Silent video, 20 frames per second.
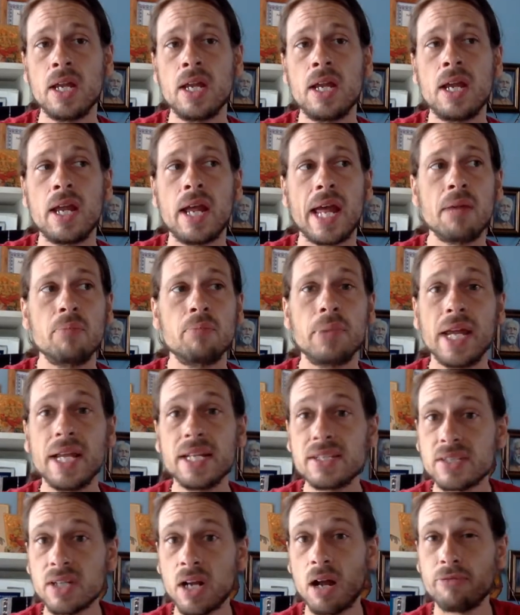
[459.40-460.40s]
and
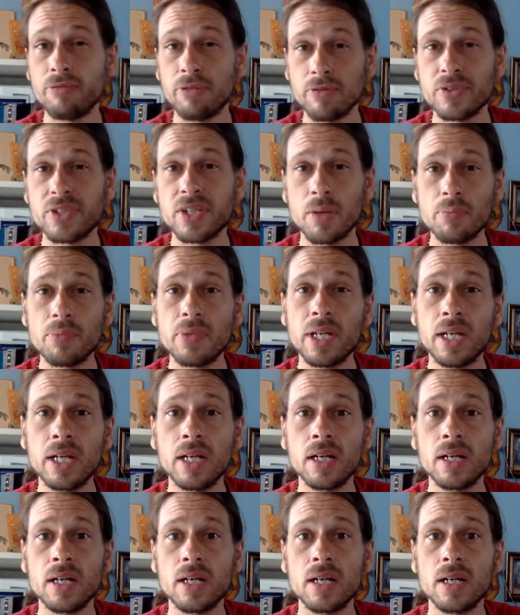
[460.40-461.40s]
based off of
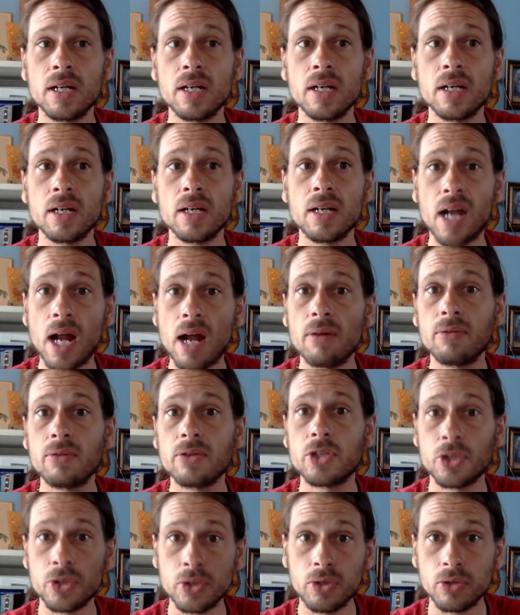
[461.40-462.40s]
something not
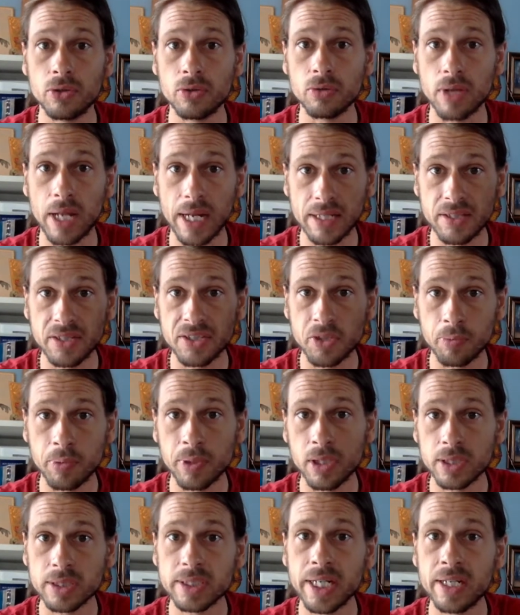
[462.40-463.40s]
true, like the
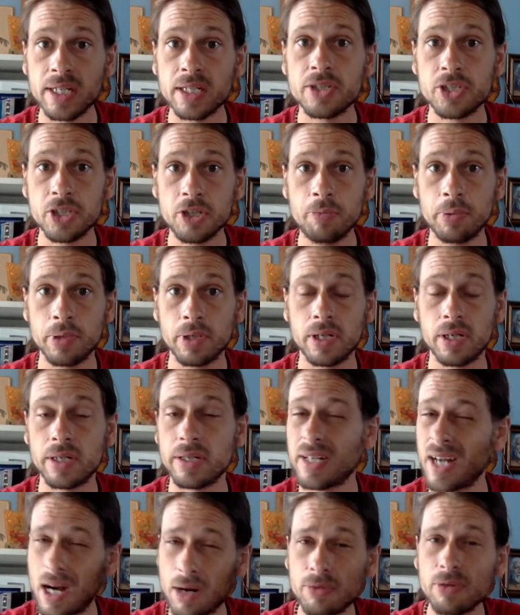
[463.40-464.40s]
debilitated Jupiter,
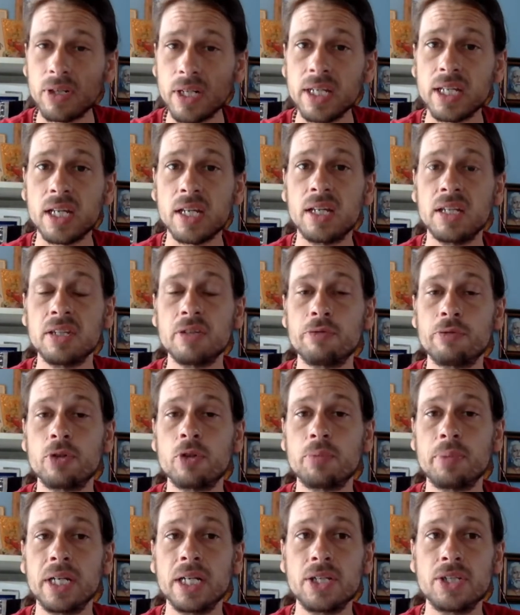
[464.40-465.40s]
not really getting the full
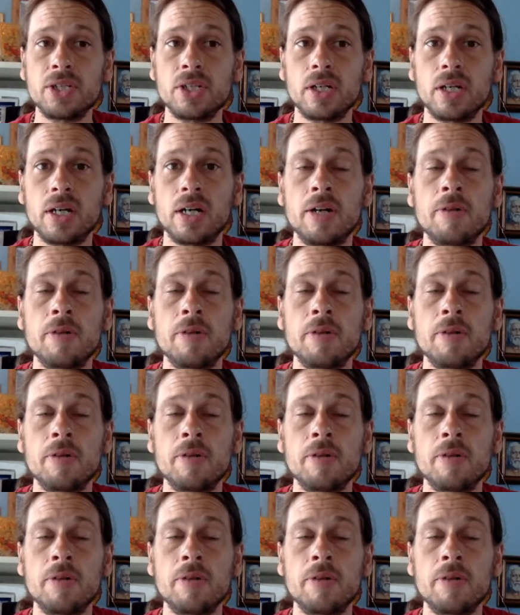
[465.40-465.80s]
picture.